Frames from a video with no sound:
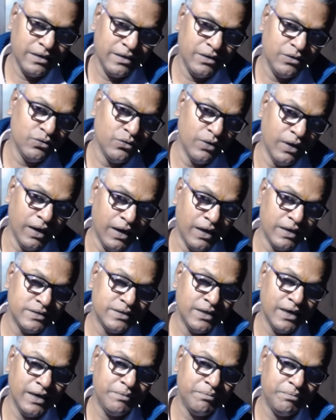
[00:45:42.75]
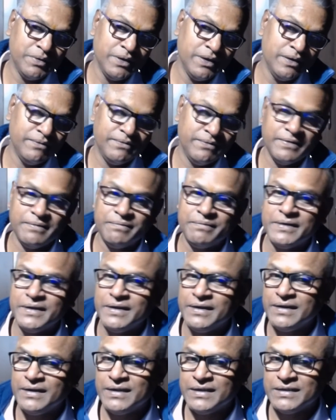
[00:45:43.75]
you had that pain
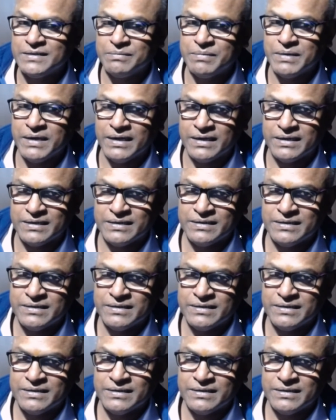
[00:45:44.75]
15 days back,